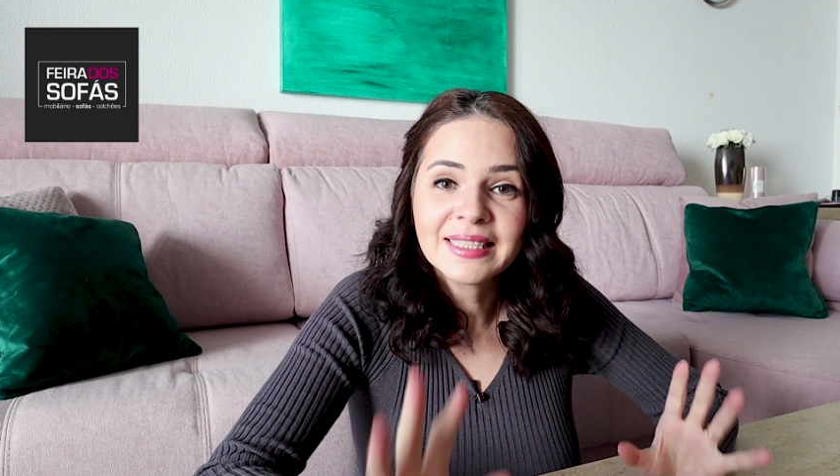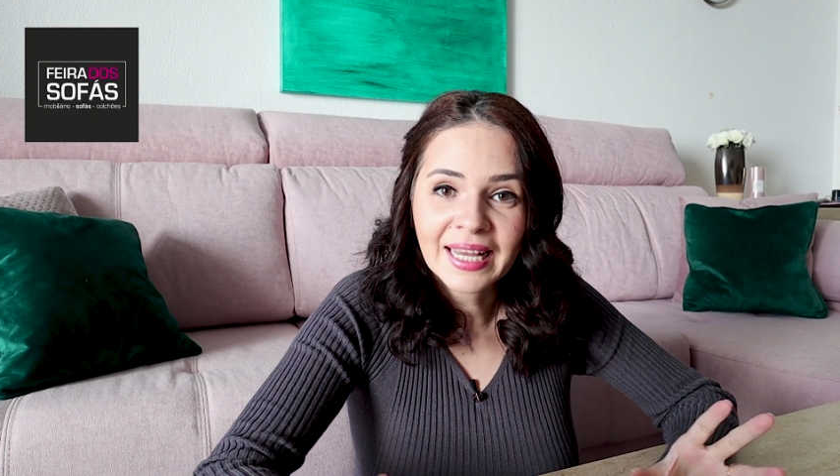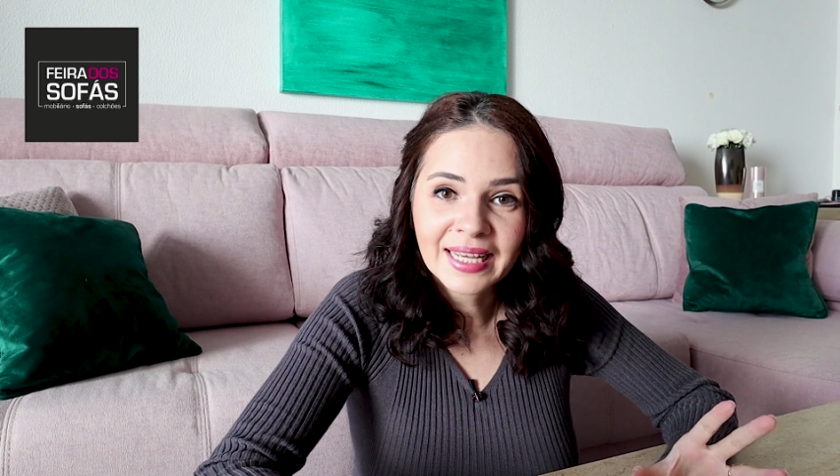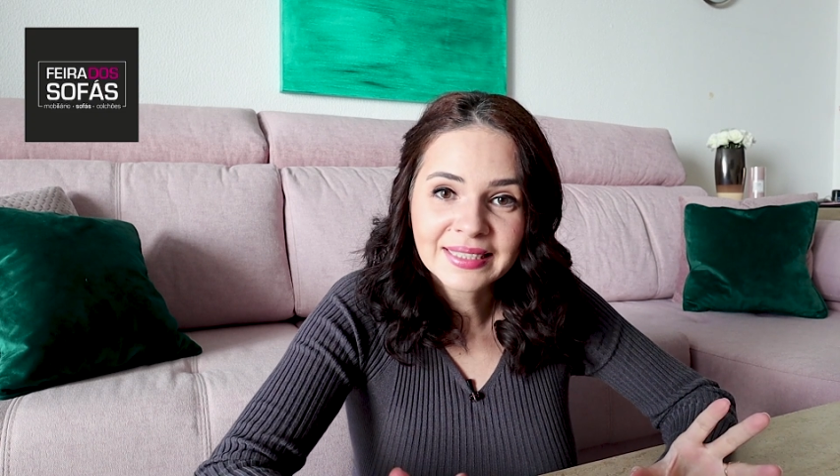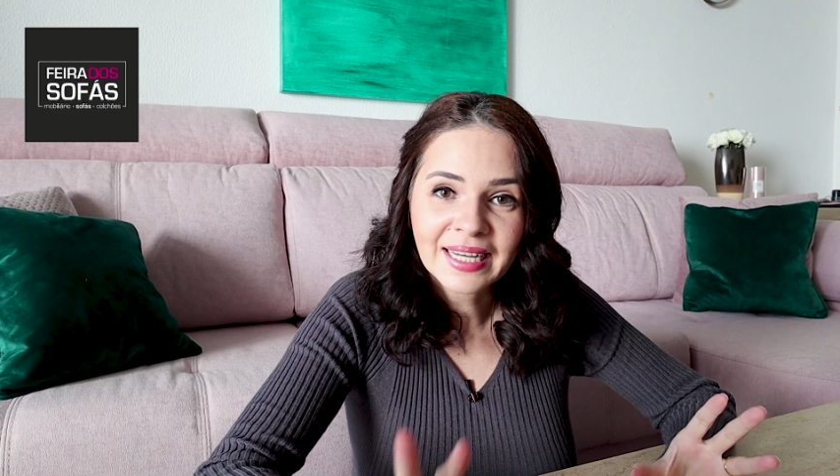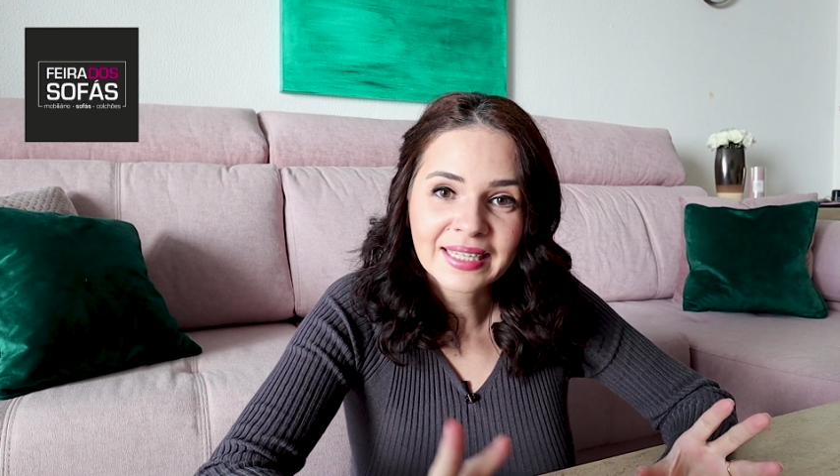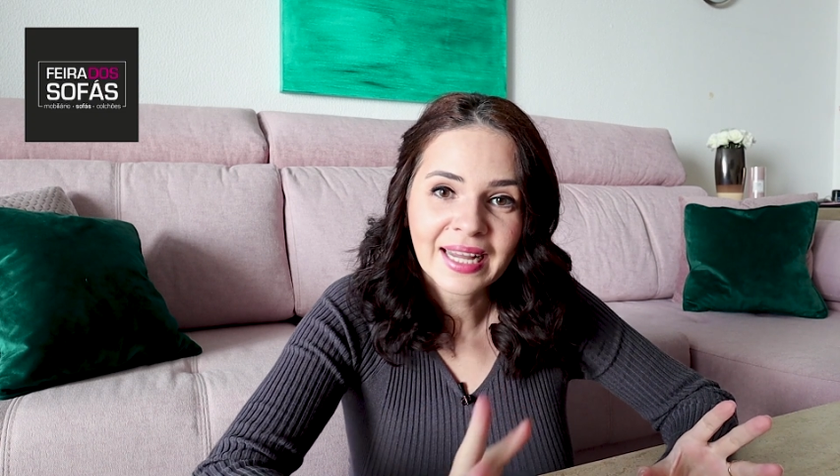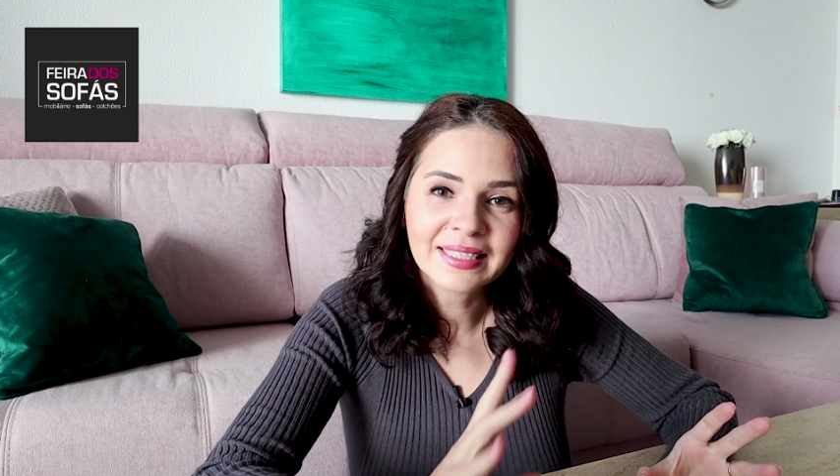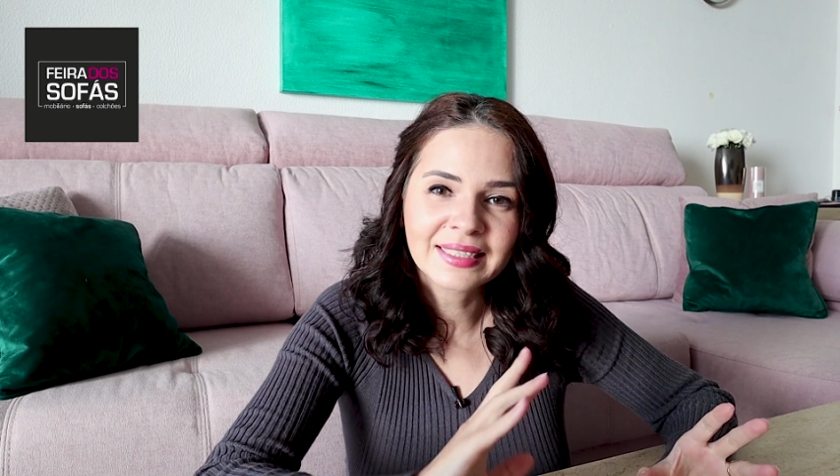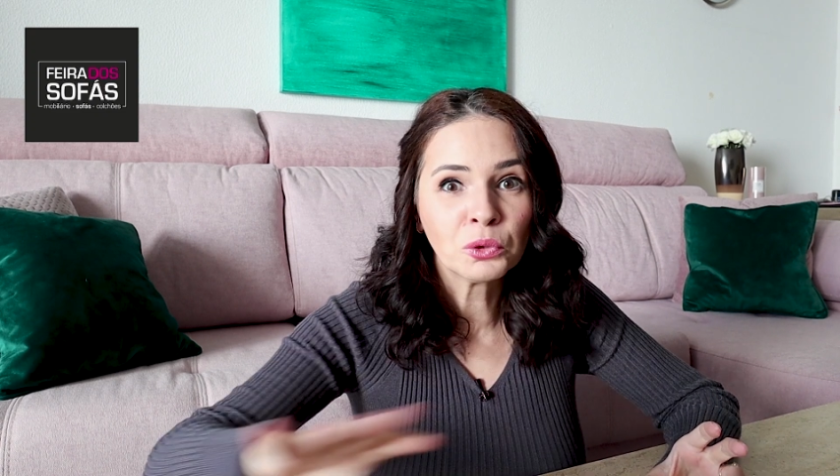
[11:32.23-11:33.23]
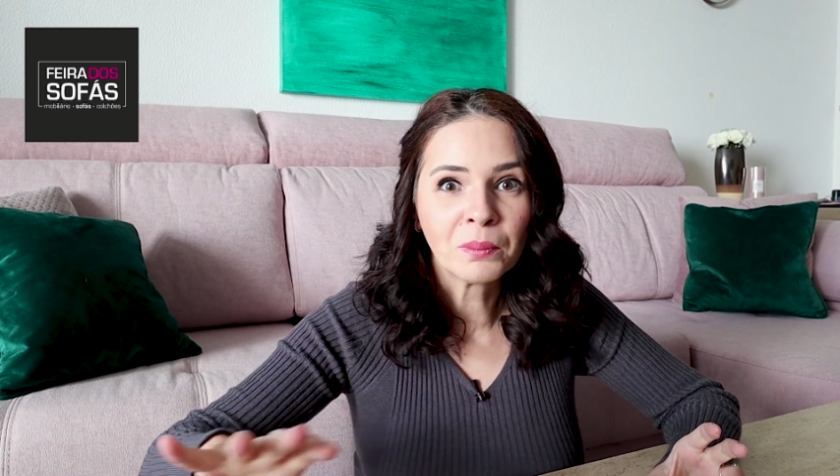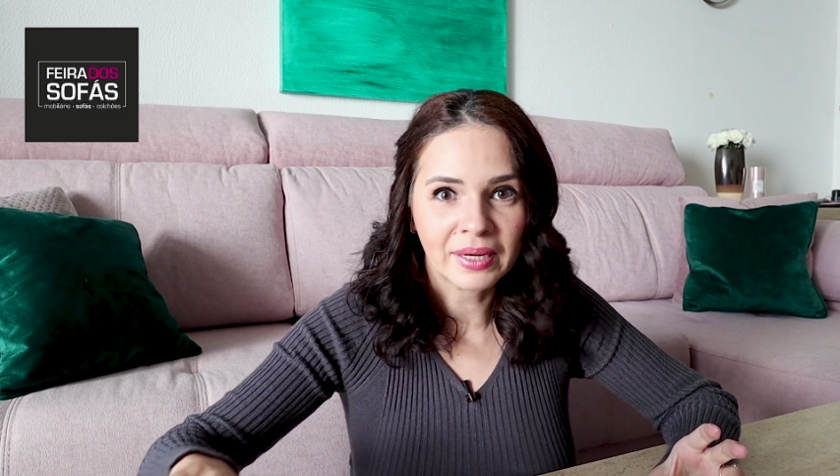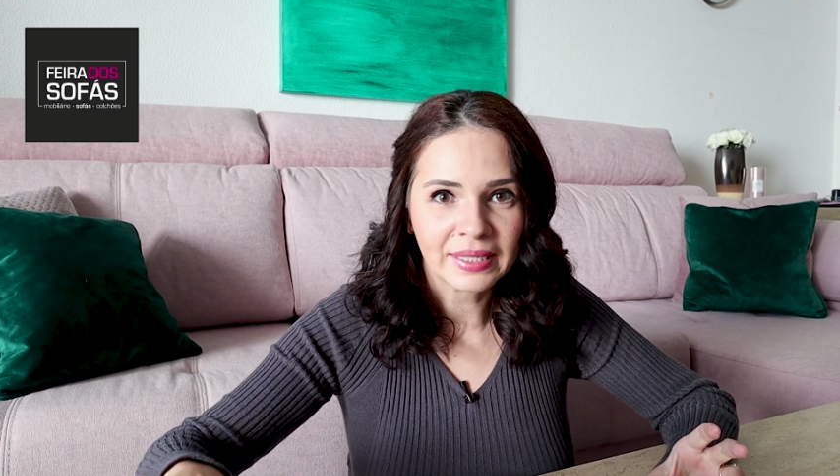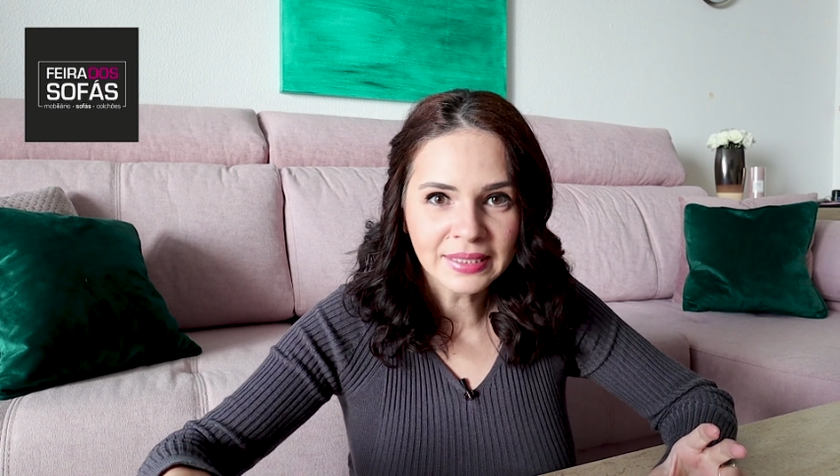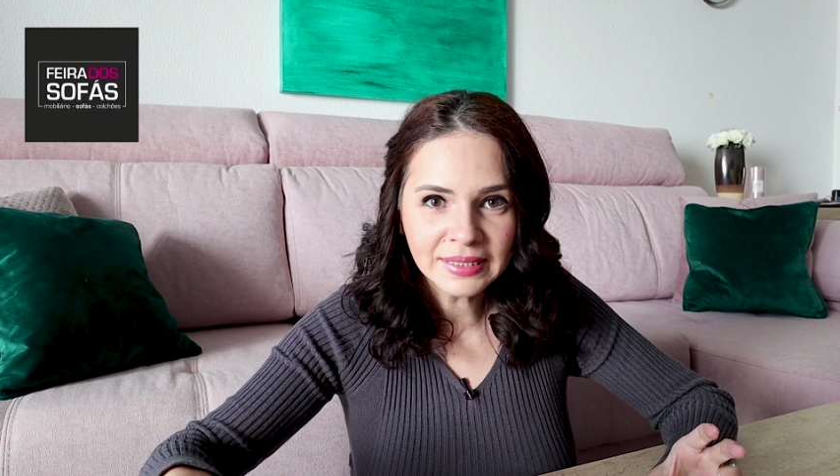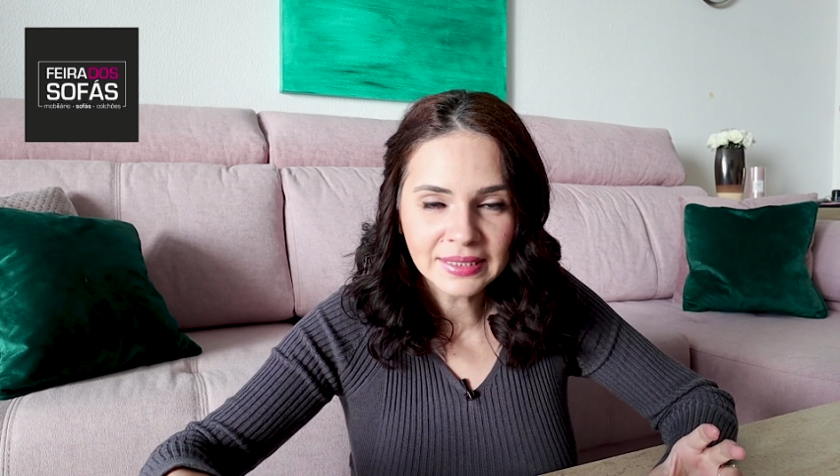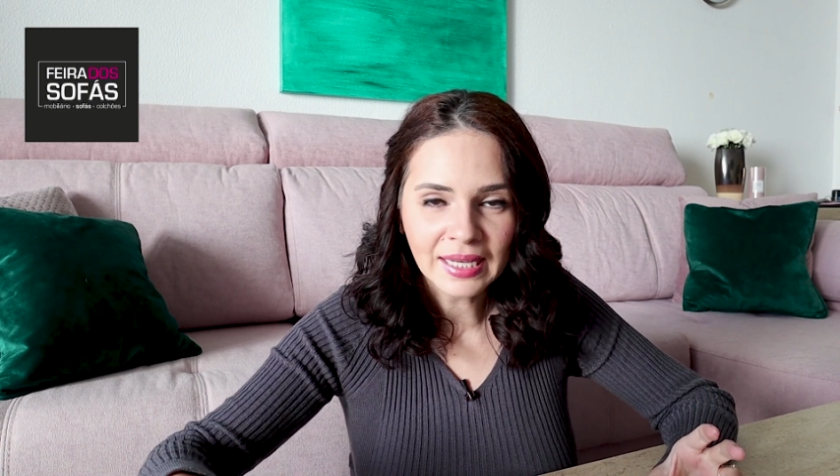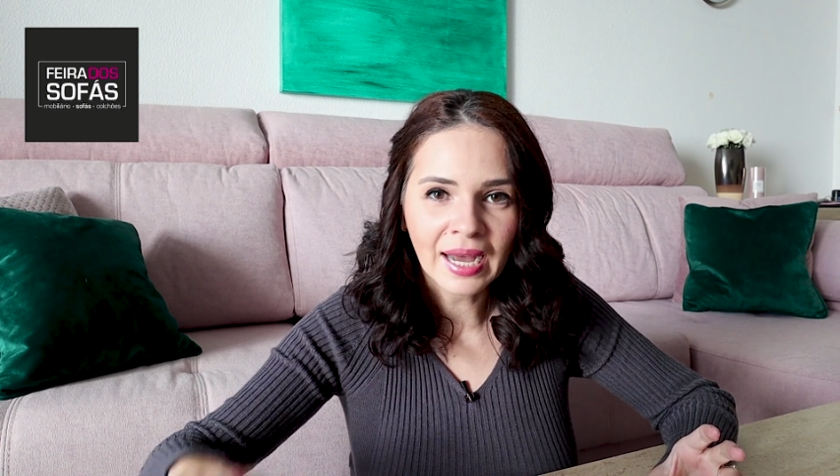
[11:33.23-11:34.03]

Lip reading: days are not 2 months,